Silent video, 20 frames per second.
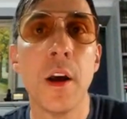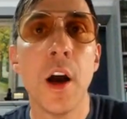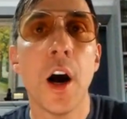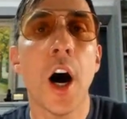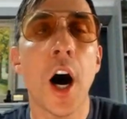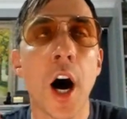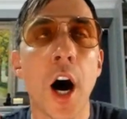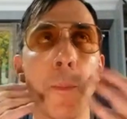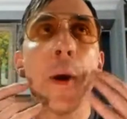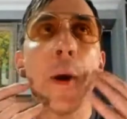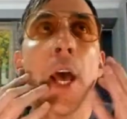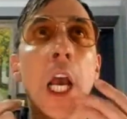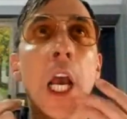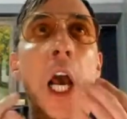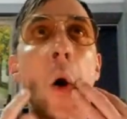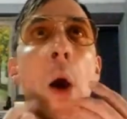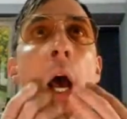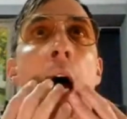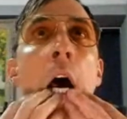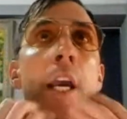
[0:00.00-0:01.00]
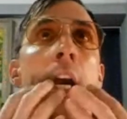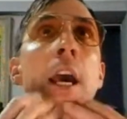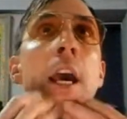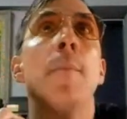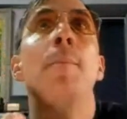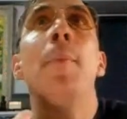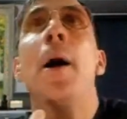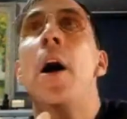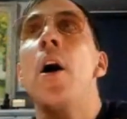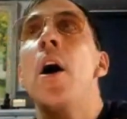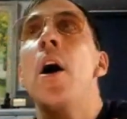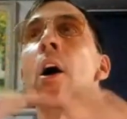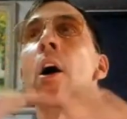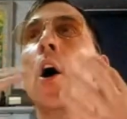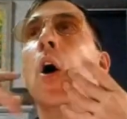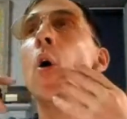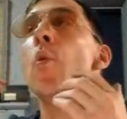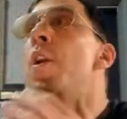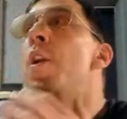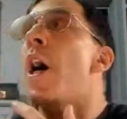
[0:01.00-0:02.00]
Oh, I better go out and get a bar.
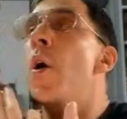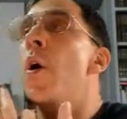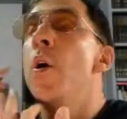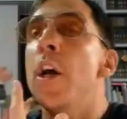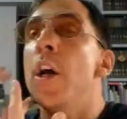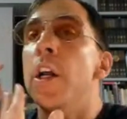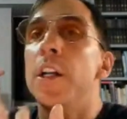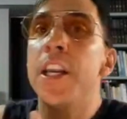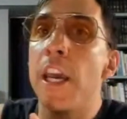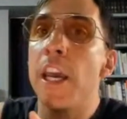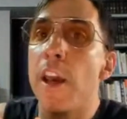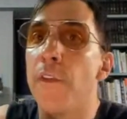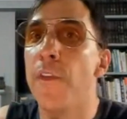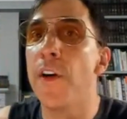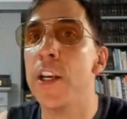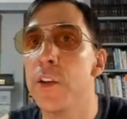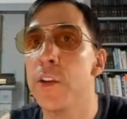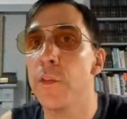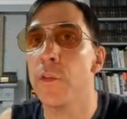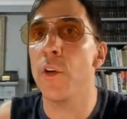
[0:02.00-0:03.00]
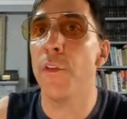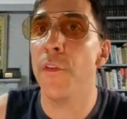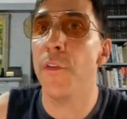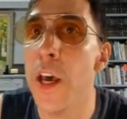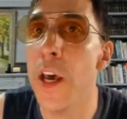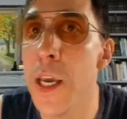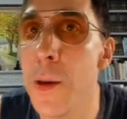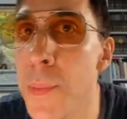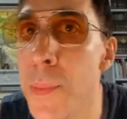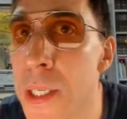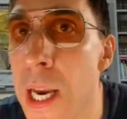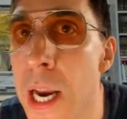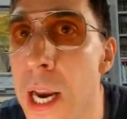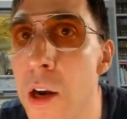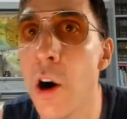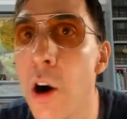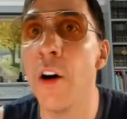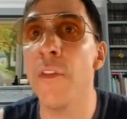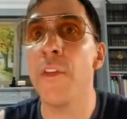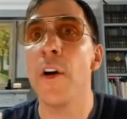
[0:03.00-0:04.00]
Oh, no, DFS has got 30%
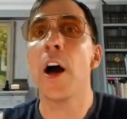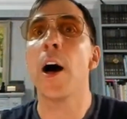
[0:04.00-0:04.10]
off.